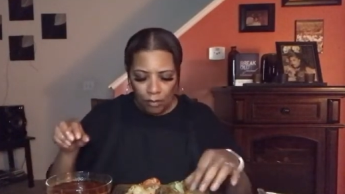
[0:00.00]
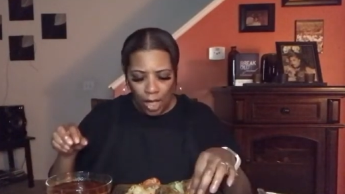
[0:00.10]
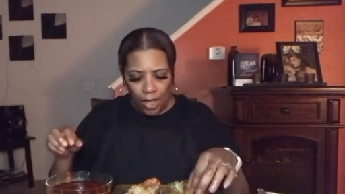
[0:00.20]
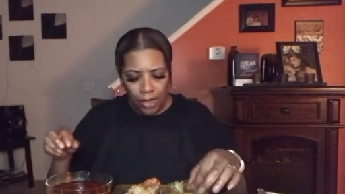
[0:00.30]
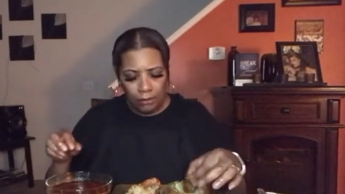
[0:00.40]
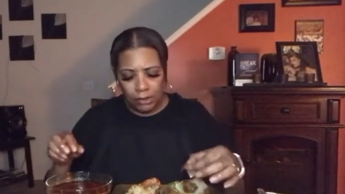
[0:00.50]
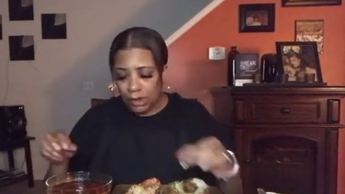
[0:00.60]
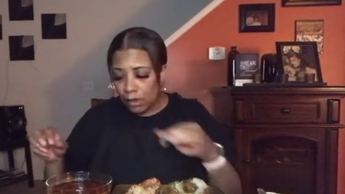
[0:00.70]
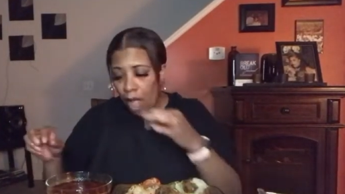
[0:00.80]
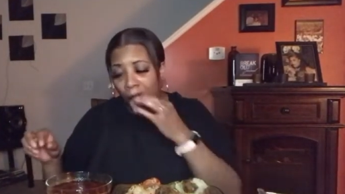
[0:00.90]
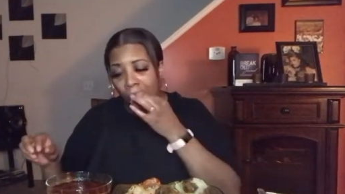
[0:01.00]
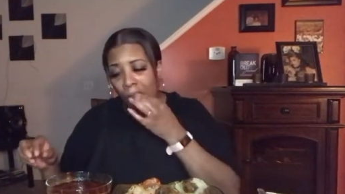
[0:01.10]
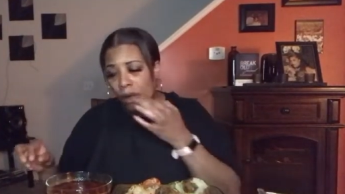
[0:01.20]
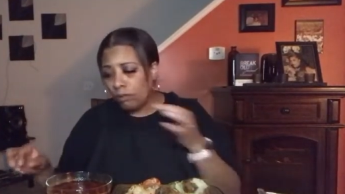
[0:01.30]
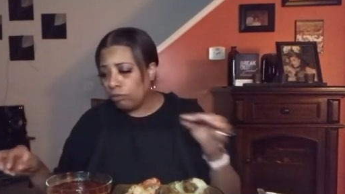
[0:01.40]
And he was getting on
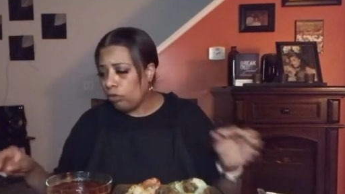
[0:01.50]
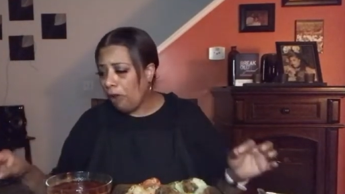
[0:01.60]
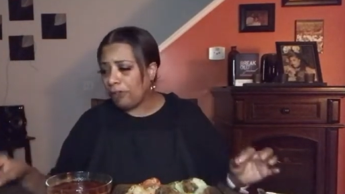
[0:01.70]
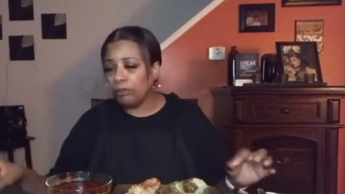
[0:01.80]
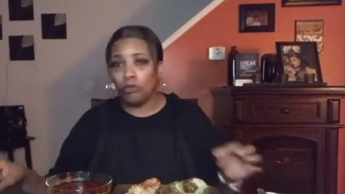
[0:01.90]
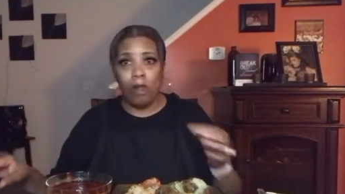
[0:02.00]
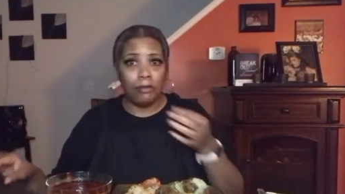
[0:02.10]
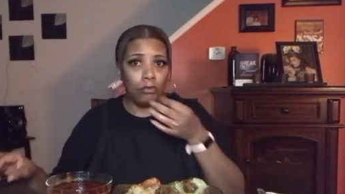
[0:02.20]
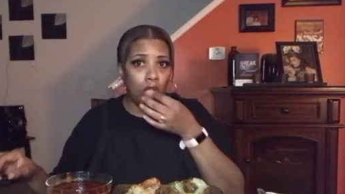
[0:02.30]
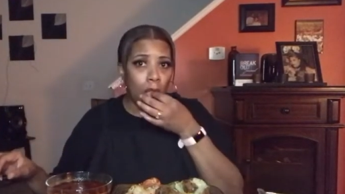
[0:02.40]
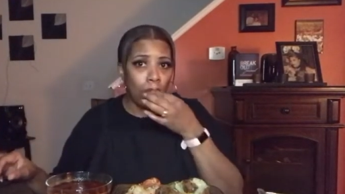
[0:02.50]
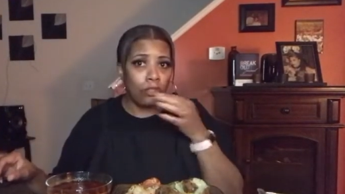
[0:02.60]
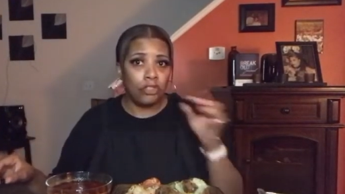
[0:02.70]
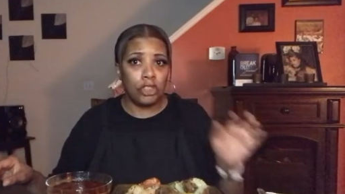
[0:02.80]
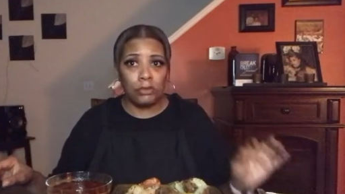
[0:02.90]
her.
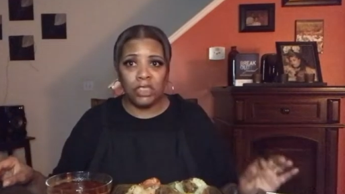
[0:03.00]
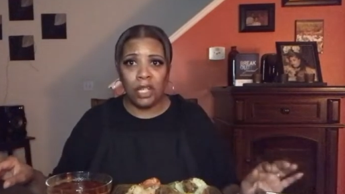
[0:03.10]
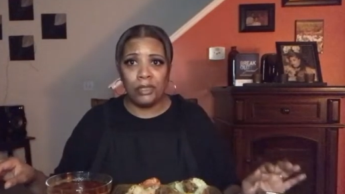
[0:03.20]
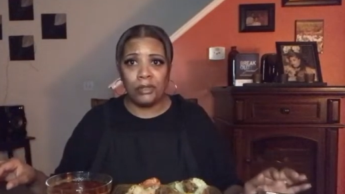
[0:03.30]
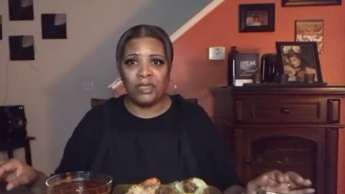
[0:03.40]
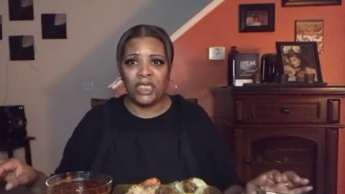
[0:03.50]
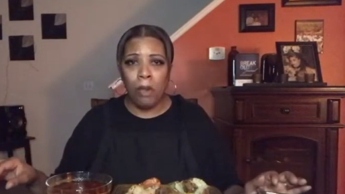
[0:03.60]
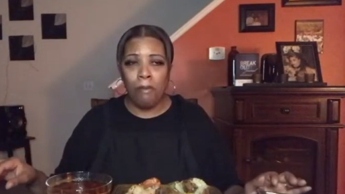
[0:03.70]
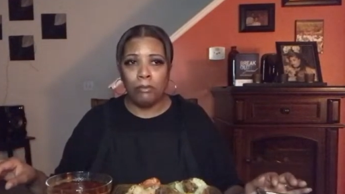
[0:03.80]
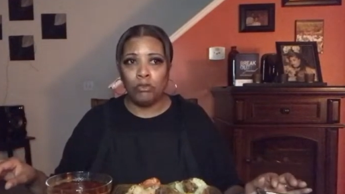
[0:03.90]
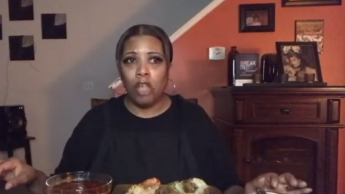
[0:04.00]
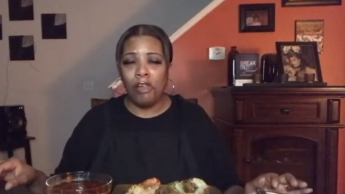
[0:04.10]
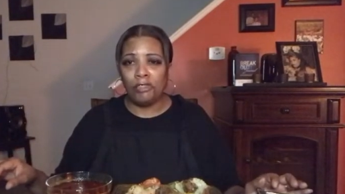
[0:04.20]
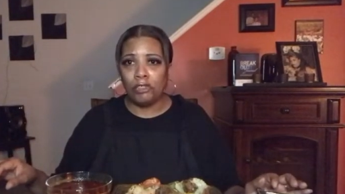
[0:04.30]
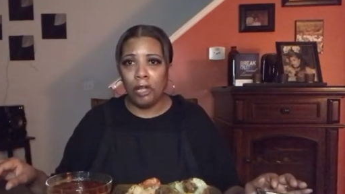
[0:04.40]
She was getting on
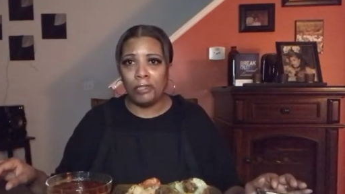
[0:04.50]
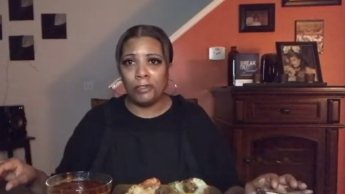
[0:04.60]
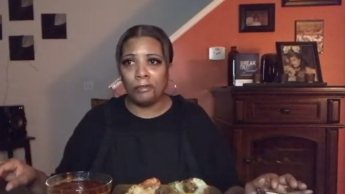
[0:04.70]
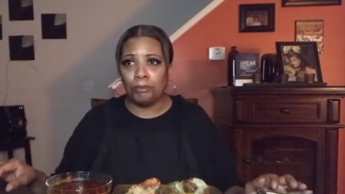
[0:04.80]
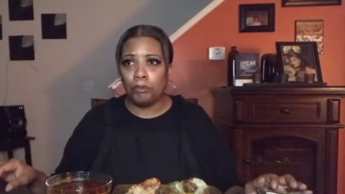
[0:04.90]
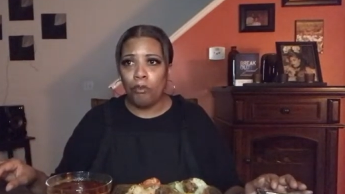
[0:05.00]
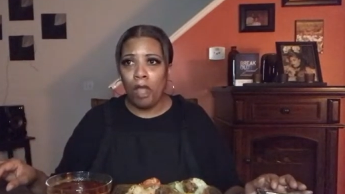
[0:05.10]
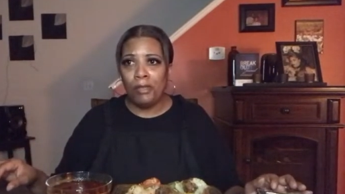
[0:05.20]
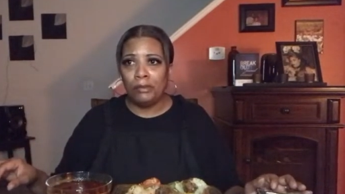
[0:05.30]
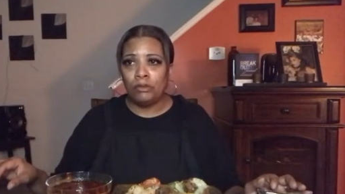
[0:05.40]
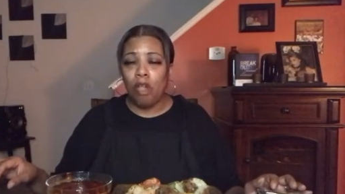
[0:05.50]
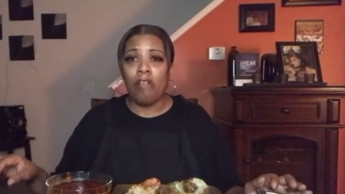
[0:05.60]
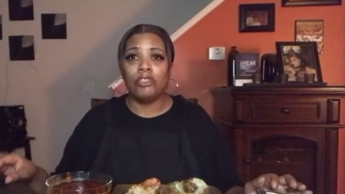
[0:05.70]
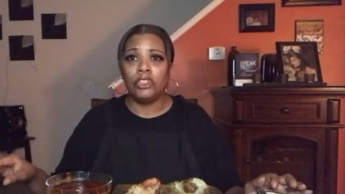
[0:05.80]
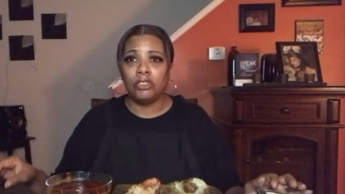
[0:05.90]
his nerves.
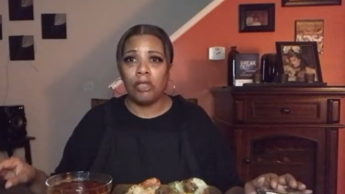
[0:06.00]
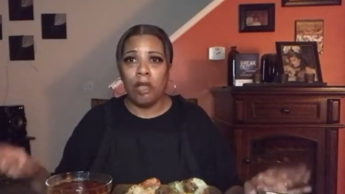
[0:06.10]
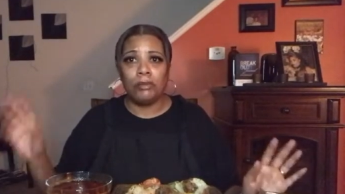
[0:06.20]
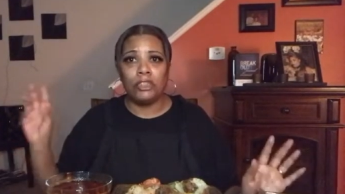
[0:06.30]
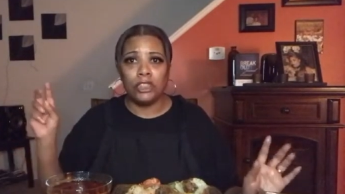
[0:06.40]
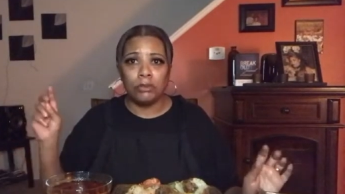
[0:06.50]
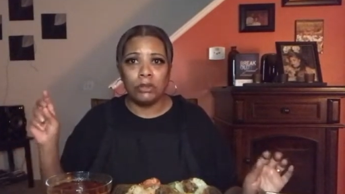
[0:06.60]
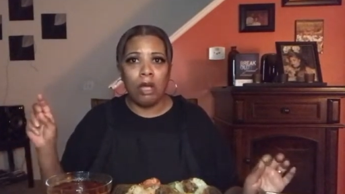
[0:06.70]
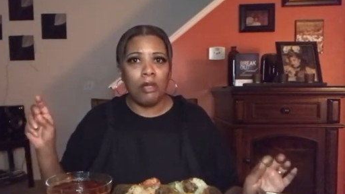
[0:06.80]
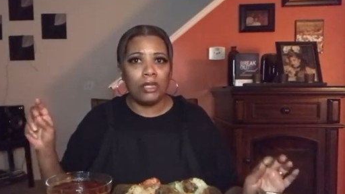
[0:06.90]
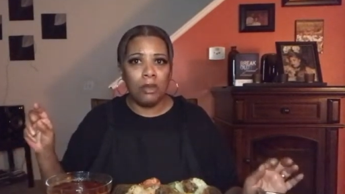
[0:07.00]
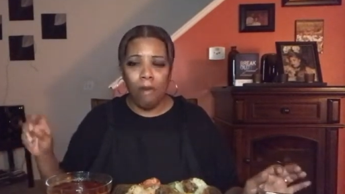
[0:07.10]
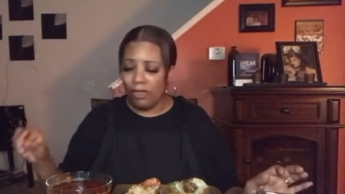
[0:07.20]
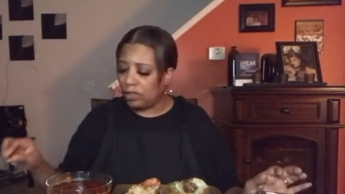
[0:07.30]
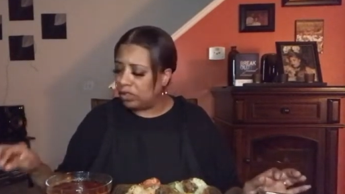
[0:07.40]
And she claimed she was tired of him
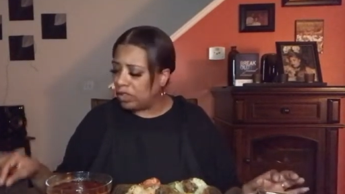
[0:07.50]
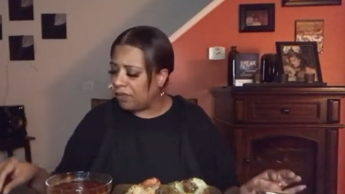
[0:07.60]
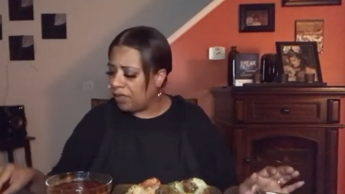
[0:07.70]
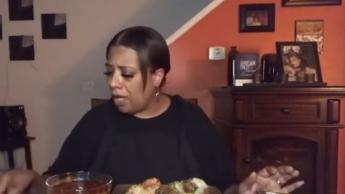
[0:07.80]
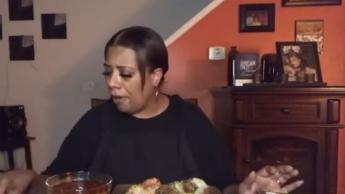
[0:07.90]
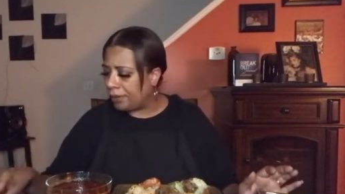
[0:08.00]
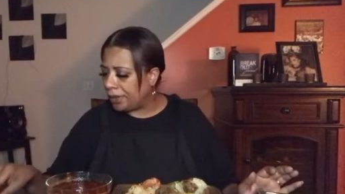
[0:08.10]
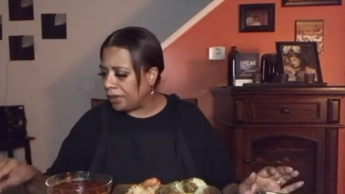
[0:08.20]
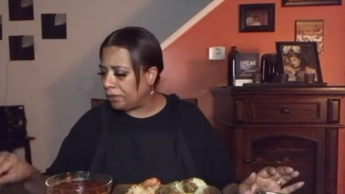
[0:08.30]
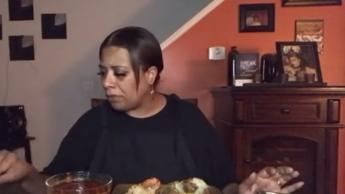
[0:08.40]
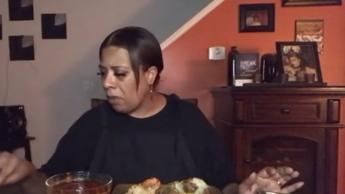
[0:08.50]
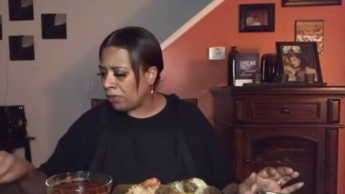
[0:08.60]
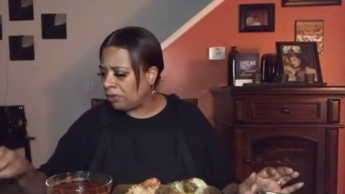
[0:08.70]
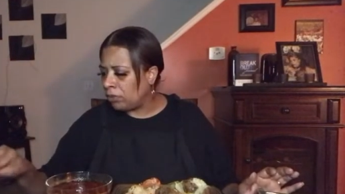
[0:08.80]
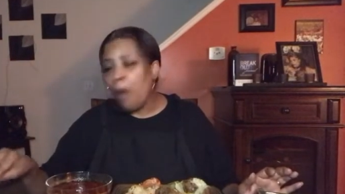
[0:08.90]
watching TV all day.
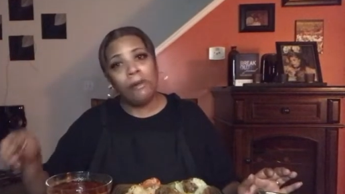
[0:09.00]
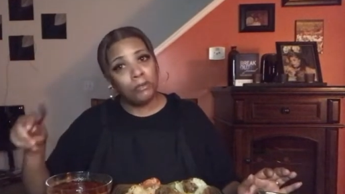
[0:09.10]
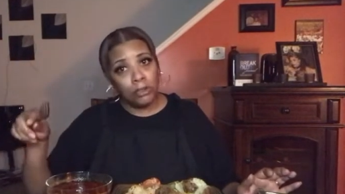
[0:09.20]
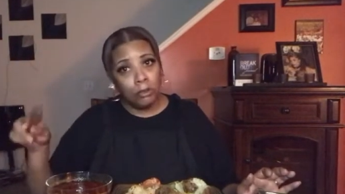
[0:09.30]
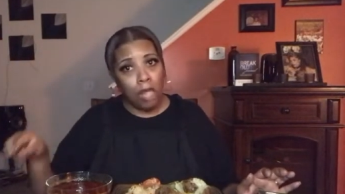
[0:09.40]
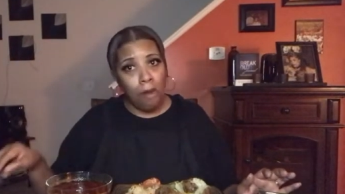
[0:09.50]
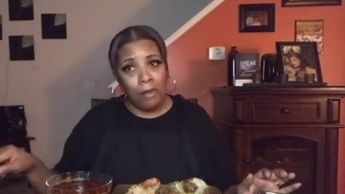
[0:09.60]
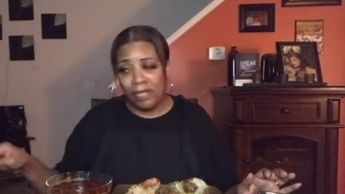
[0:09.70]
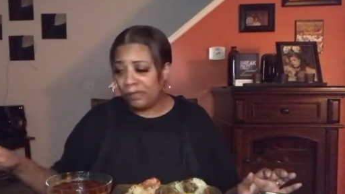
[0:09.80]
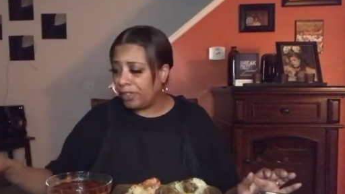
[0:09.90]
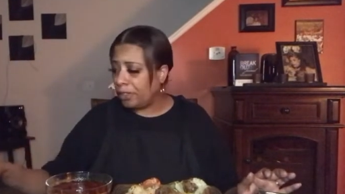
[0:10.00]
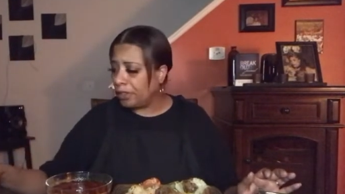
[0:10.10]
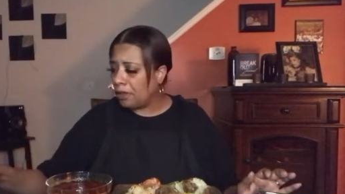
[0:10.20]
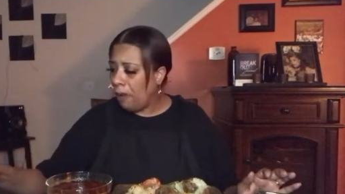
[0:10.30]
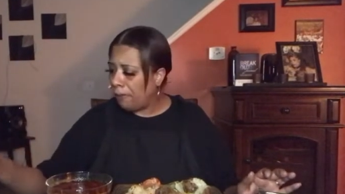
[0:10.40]
Some of y'all might have heard it.